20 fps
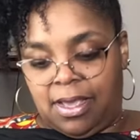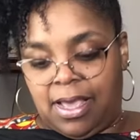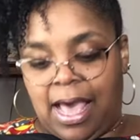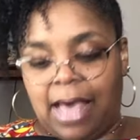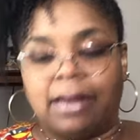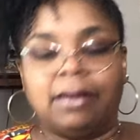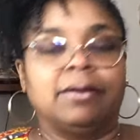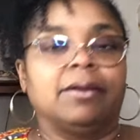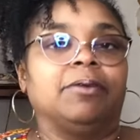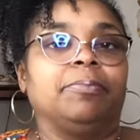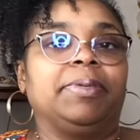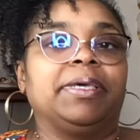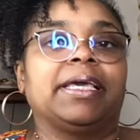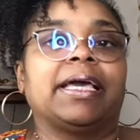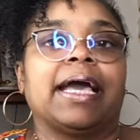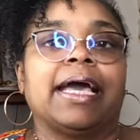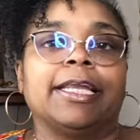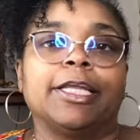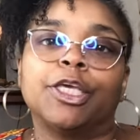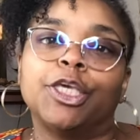I don't know, be
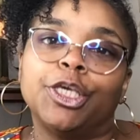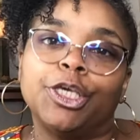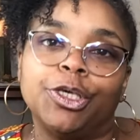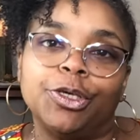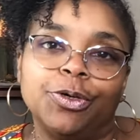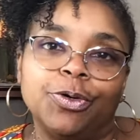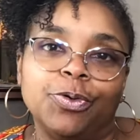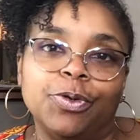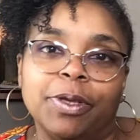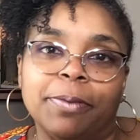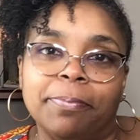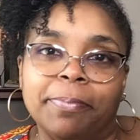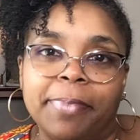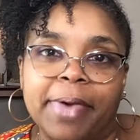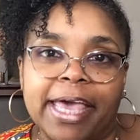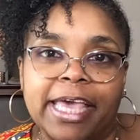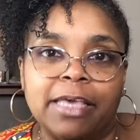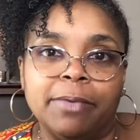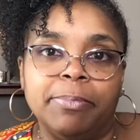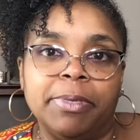kind of cute and
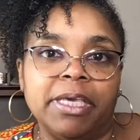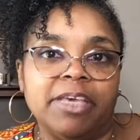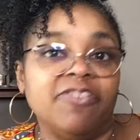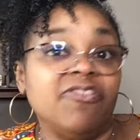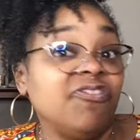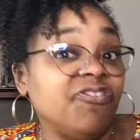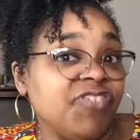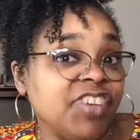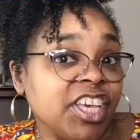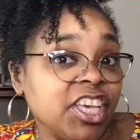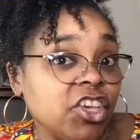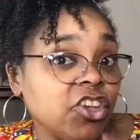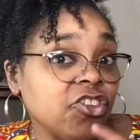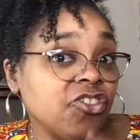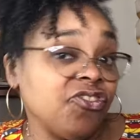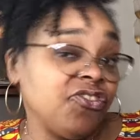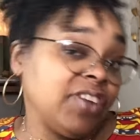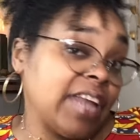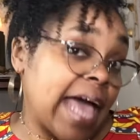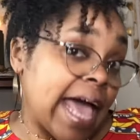maybe figure
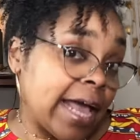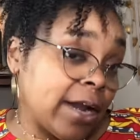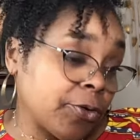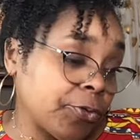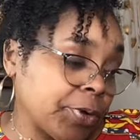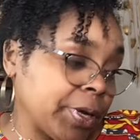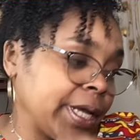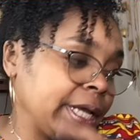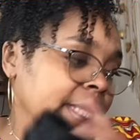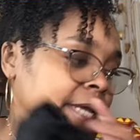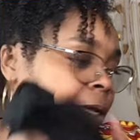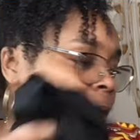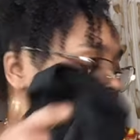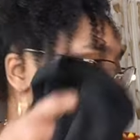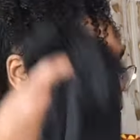flattering.